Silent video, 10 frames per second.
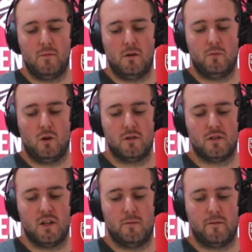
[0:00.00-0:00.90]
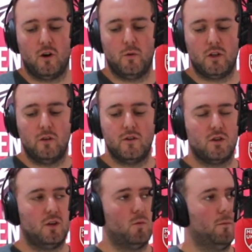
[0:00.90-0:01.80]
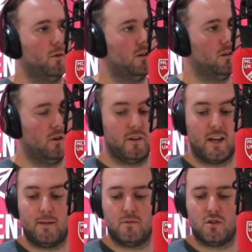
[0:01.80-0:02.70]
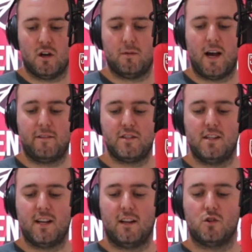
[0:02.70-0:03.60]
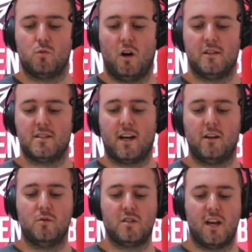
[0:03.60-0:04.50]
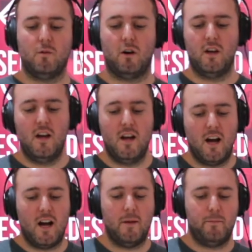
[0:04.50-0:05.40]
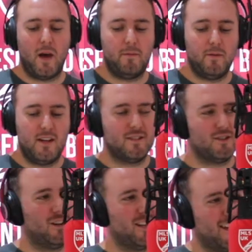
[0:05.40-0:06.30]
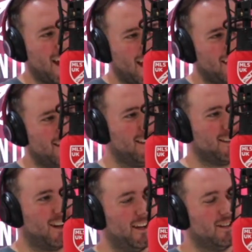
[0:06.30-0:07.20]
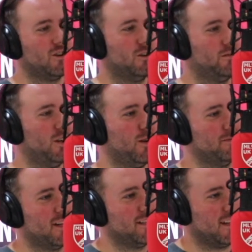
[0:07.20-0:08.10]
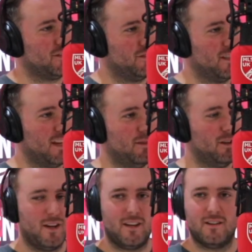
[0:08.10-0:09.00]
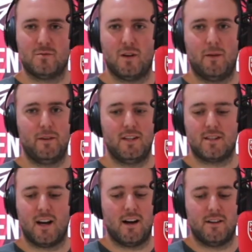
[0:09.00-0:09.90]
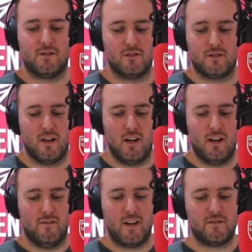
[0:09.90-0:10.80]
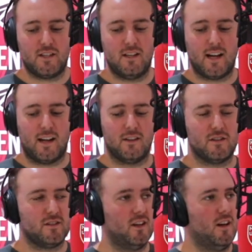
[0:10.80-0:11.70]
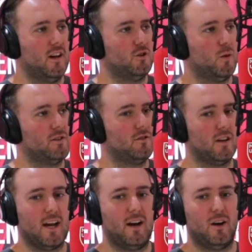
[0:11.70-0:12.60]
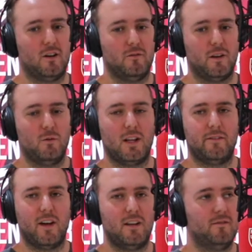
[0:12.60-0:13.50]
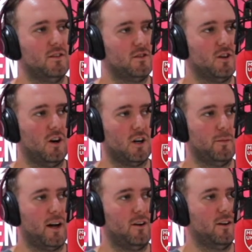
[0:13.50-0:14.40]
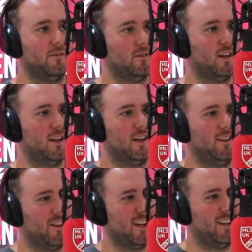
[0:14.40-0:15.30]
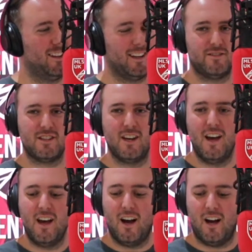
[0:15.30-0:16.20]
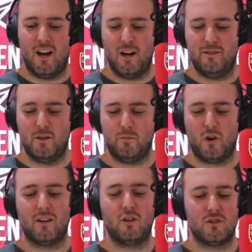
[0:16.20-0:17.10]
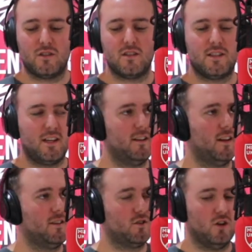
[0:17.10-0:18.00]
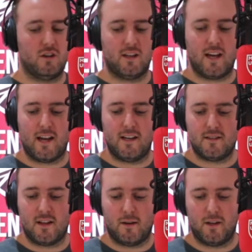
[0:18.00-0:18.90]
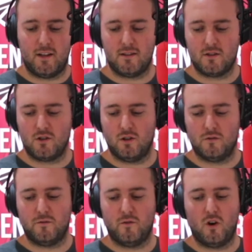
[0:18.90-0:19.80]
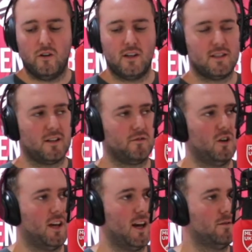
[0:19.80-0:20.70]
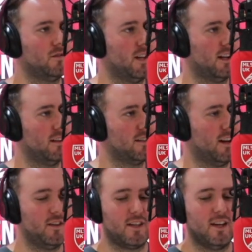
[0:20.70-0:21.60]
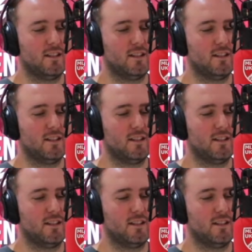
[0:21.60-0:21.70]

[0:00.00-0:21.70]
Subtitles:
But before we do, there's only one more other game to talk about. FC Dallas 1, San Jose 1. Pepe scored again. He scored for the US men's national team in the week as well. I mean, this guy is just the FC Dallas Twitter account. I don't think we'll have anything to talk about if he leaves. But good to see he scored again. He scored 4 in his last 3 games for Dallas now. This kid's